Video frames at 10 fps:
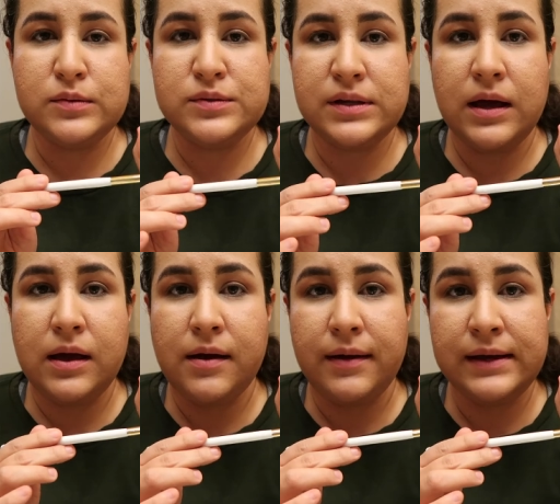use
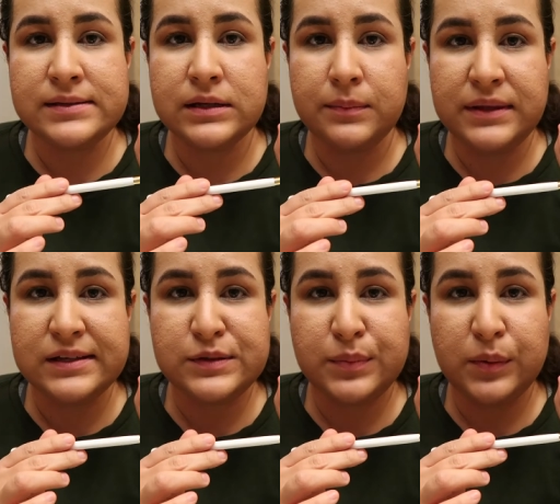is gonna be
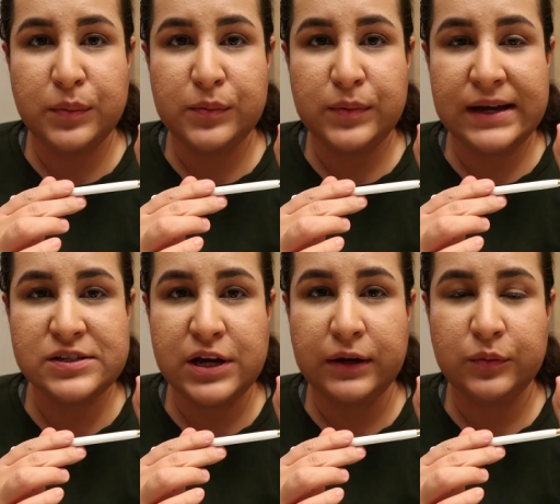this purple
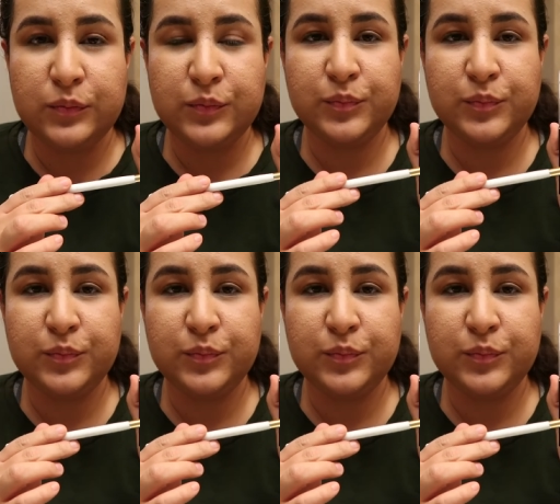eyeshadow.